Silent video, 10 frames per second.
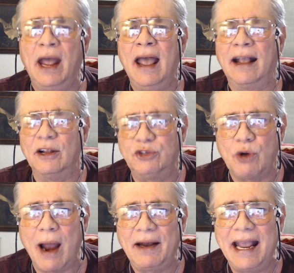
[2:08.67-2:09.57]

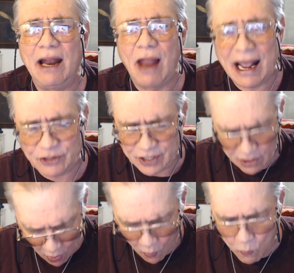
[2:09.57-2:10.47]
constructing unless you
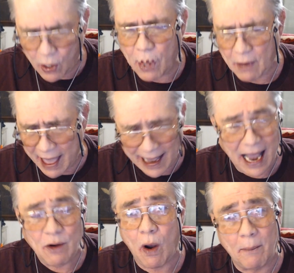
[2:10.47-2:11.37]
know where, like I
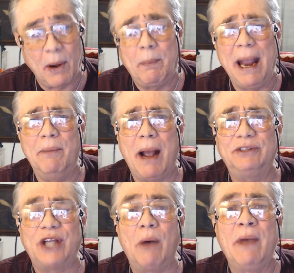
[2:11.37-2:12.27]
know I'm repeating
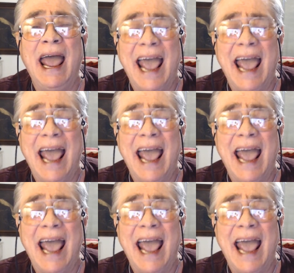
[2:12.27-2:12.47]
myself,